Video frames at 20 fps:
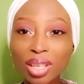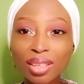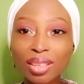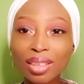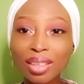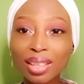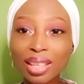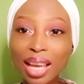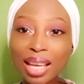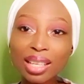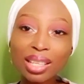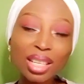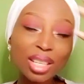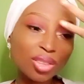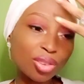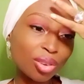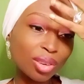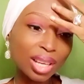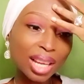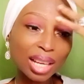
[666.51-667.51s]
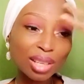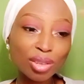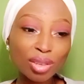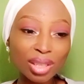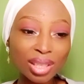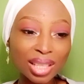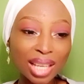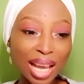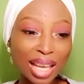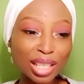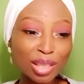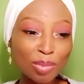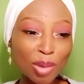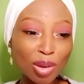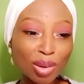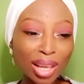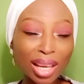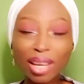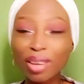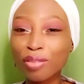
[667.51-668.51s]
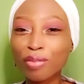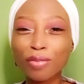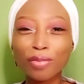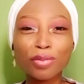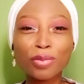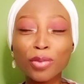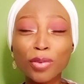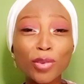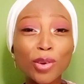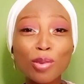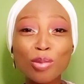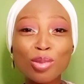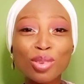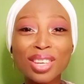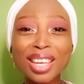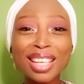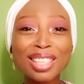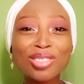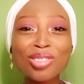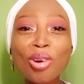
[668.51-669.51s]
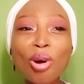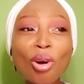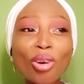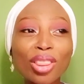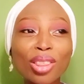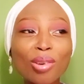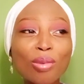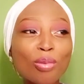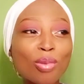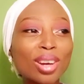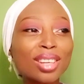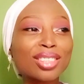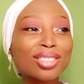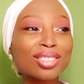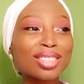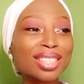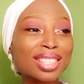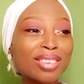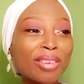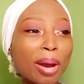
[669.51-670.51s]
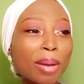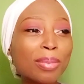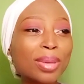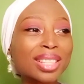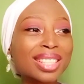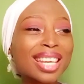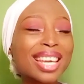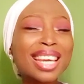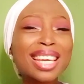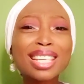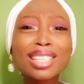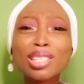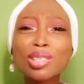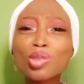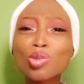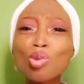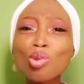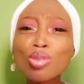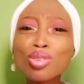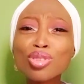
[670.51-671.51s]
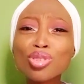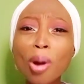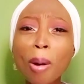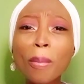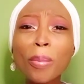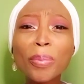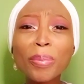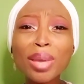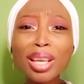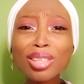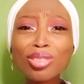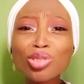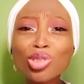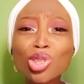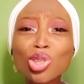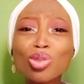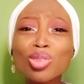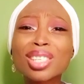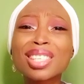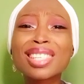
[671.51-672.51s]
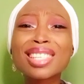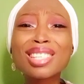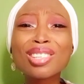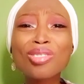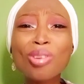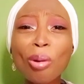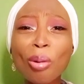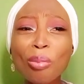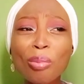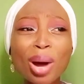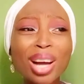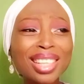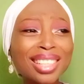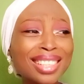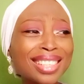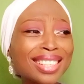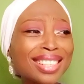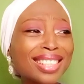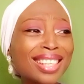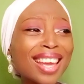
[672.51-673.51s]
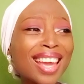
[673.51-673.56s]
Like, literally, I smell like food. There's no other word to describe it. It is so yummy, juicy, gourmandy.